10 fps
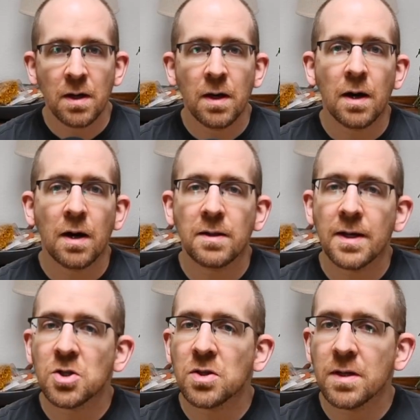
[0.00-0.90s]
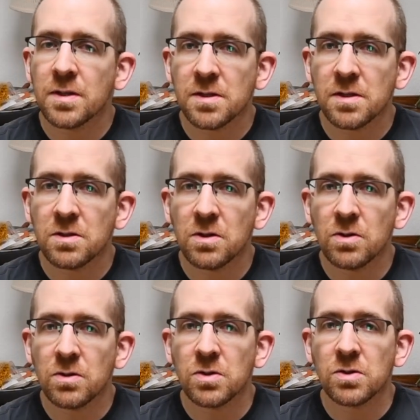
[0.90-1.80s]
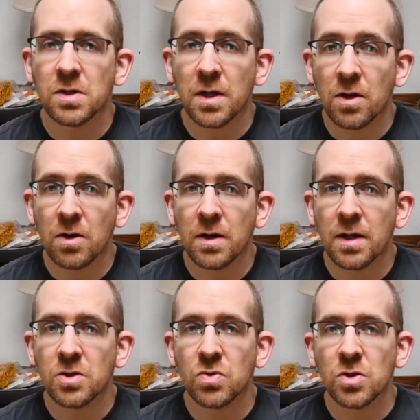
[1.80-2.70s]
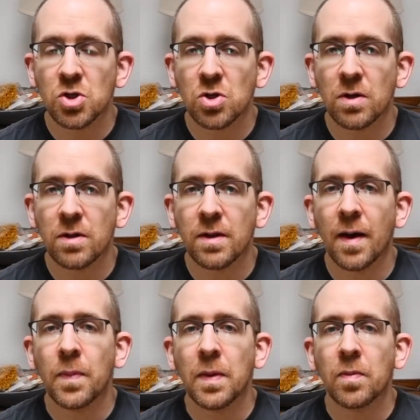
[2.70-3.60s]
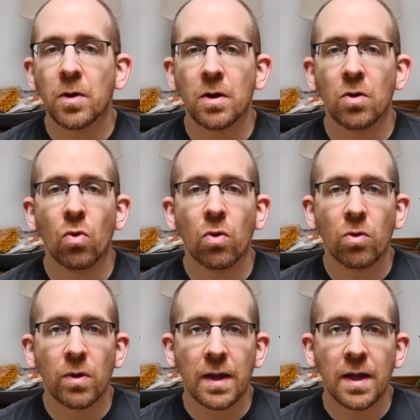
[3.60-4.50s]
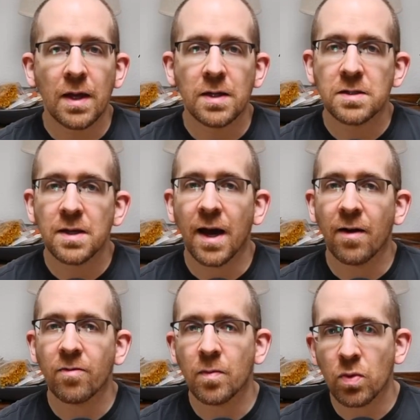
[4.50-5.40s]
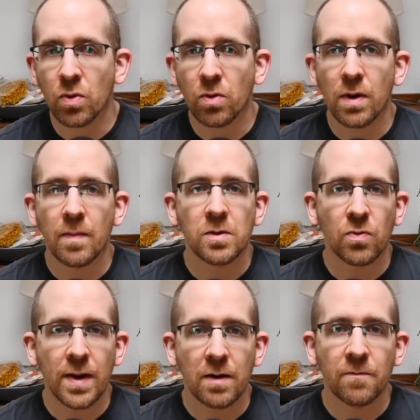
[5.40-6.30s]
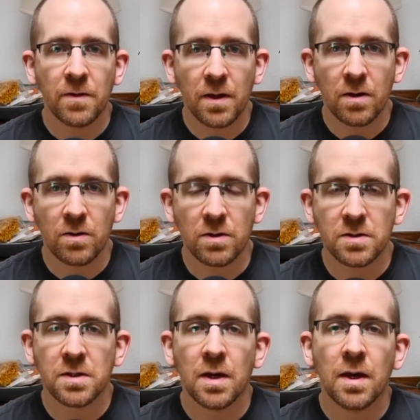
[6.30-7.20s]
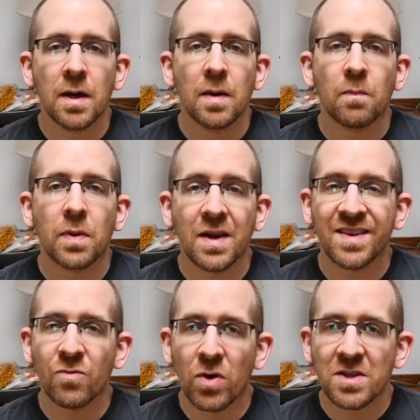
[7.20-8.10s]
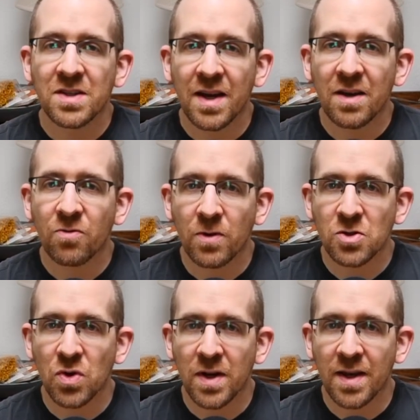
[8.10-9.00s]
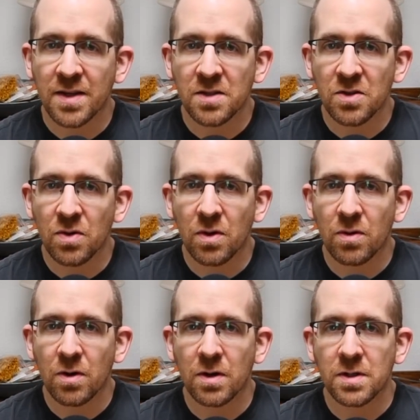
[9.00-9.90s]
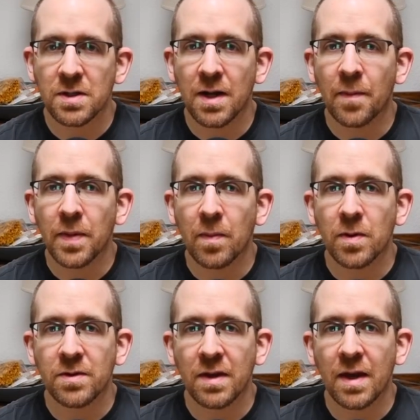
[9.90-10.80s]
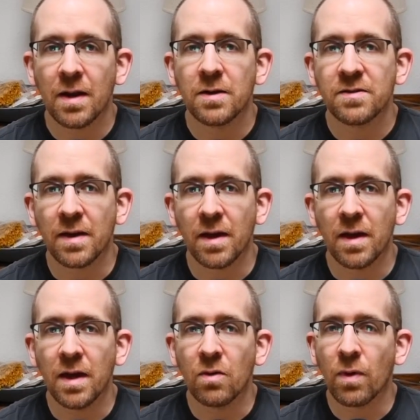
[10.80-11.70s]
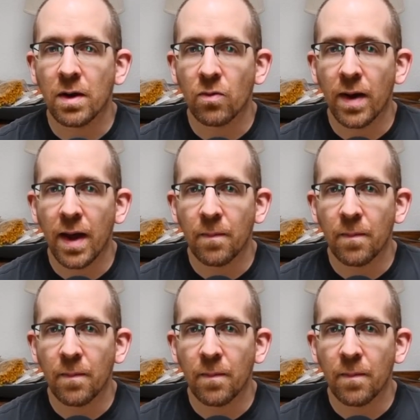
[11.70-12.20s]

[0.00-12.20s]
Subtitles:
Allegedly, this is due to security to ensure that people aren't ordering keys to have them programmed to random vehicles, but it was kind of frustrating as a new owner to not be able to get a second key right away.